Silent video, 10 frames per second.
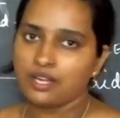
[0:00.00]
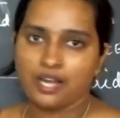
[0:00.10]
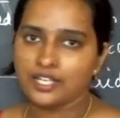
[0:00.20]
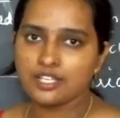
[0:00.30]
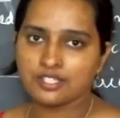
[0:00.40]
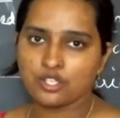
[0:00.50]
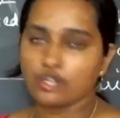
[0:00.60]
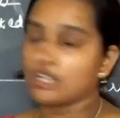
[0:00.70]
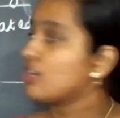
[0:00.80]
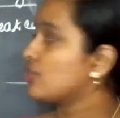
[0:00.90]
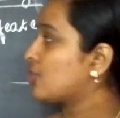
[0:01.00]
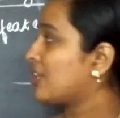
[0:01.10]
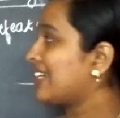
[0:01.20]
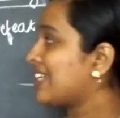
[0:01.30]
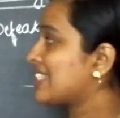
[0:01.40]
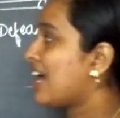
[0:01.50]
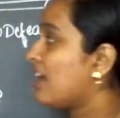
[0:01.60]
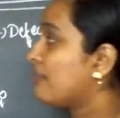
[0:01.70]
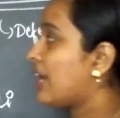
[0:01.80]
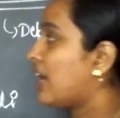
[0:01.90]
Understood? So that is
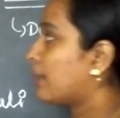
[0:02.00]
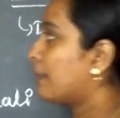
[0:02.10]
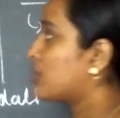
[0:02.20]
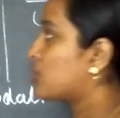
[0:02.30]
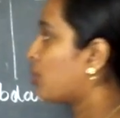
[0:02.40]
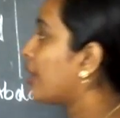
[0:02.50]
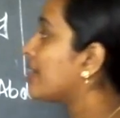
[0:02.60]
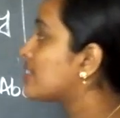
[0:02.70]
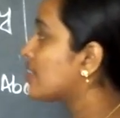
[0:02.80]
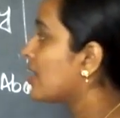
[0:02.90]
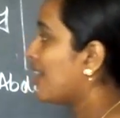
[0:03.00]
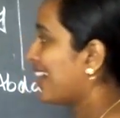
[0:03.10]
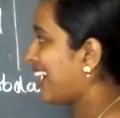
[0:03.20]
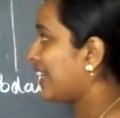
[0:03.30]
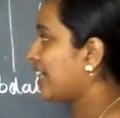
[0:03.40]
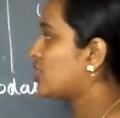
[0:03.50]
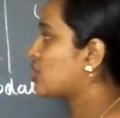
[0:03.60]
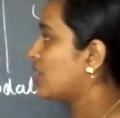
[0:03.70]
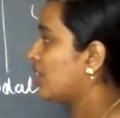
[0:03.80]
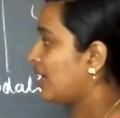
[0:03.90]
how the Akbar shows courage
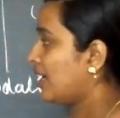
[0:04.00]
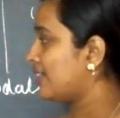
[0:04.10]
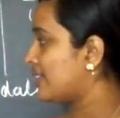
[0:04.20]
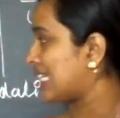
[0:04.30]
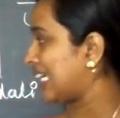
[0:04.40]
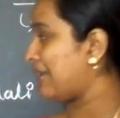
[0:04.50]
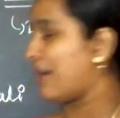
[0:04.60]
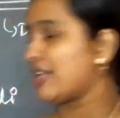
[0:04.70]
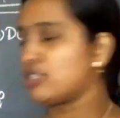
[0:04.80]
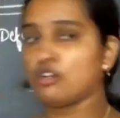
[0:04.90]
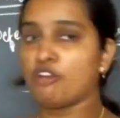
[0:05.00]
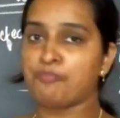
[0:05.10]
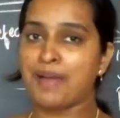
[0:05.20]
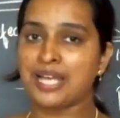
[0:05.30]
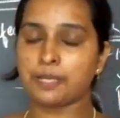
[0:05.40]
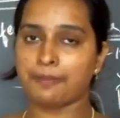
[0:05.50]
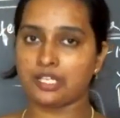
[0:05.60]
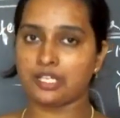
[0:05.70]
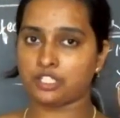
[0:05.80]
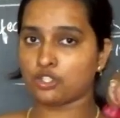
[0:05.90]
in the second battle of
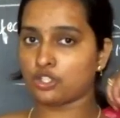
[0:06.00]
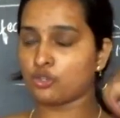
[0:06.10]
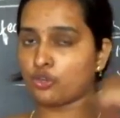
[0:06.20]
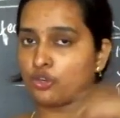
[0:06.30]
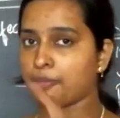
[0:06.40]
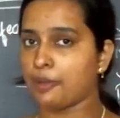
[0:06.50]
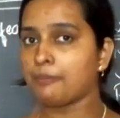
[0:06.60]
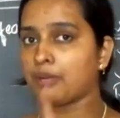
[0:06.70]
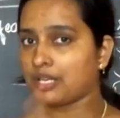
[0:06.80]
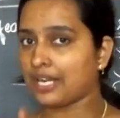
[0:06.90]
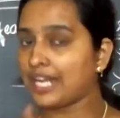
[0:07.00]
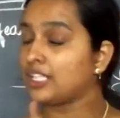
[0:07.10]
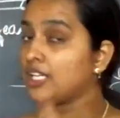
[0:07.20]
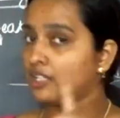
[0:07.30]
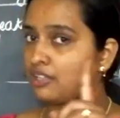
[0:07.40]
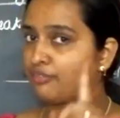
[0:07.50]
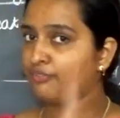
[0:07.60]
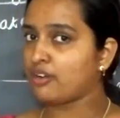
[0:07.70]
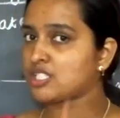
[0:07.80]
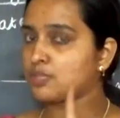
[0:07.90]
Panipat. You could remember, right? The
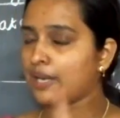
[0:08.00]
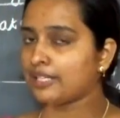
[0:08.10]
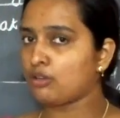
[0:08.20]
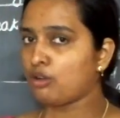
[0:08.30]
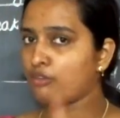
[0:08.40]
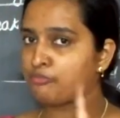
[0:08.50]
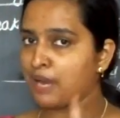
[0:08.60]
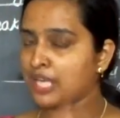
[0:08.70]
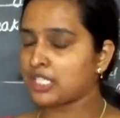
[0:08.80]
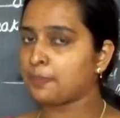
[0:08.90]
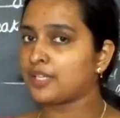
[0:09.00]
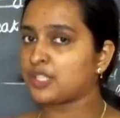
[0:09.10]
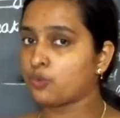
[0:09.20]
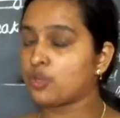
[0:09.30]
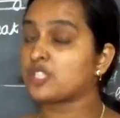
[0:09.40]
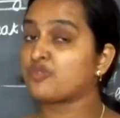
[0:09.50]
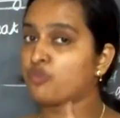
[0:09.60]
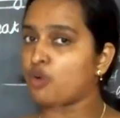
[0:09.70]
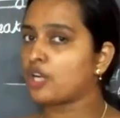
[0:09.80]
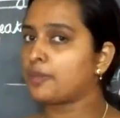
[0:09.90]
first battle of Panipat was
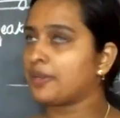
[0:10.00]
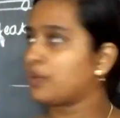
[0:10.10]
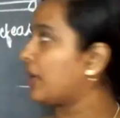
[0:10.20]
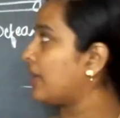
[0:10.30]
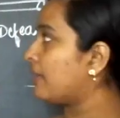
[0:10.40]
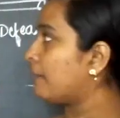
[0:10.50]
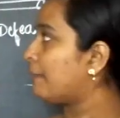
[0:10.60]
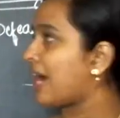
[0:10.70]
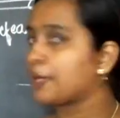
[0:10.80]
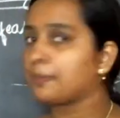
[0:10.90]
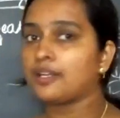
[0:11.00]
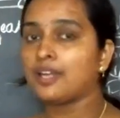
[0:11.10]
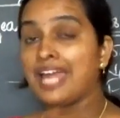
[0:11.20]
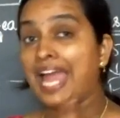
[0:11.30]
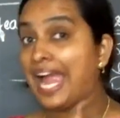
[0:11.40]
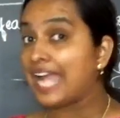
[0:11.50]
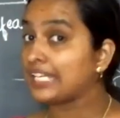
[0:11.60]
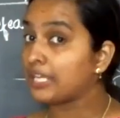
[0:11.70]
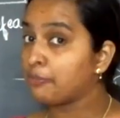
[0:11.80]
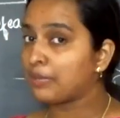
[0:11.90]
fought between the Barbar
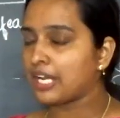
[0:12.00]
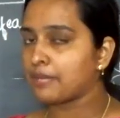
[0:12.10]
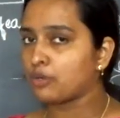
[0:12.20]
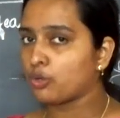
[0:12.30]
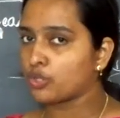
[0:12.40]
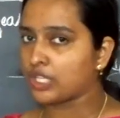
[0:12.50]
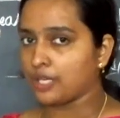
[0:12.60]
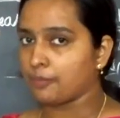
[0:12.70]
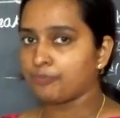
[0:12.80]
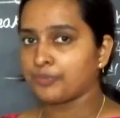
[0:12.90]
and Ibrahim Lodi.